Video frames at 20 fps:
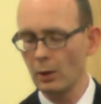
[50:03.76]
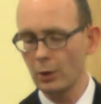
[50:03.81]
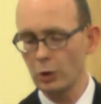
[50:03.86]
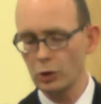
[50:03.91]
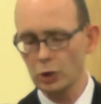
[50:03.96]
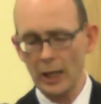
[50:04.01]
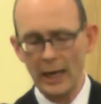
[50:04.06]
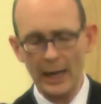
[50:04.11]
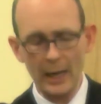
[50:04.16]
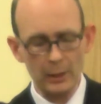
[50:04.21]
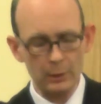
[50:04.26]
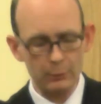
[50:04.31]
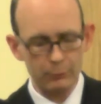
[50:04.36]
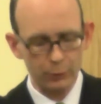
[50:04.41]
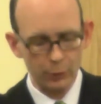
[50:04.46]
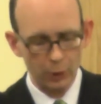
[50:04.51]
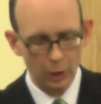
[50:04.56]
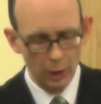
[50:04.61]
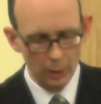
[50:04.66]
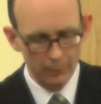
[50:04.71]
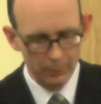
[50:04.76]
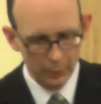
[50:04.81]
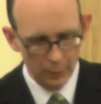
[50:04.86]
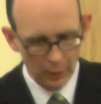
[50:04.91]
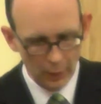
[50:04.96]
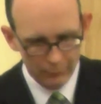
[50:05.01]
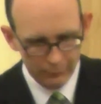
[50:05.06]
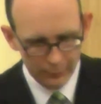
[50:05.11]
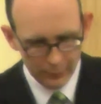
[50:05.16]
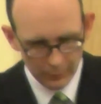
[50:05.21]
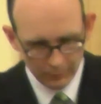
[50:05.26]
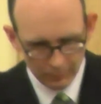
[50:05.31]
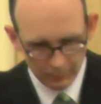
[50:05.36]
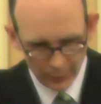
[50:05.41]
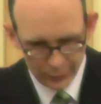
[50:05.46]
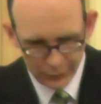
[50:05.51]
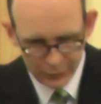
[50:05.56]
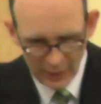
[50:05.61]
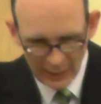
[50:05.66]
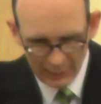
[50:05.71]
The child of God, beloved,
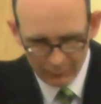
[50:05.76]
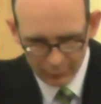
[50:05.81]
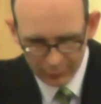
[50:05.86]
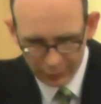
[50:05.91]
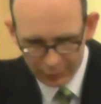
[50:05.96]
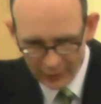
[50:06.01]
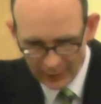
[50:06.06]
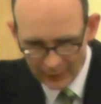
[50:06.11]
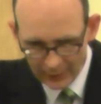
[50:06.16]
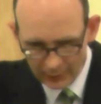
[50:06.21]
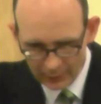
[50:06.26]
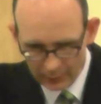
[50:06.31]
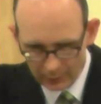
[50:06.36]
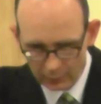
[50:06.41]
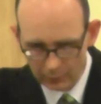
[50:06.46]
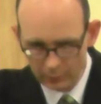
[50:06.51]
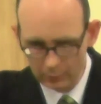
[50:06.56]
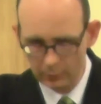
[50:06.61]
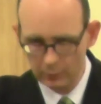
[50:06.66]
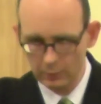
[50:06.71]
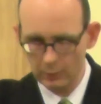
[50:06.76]
must never think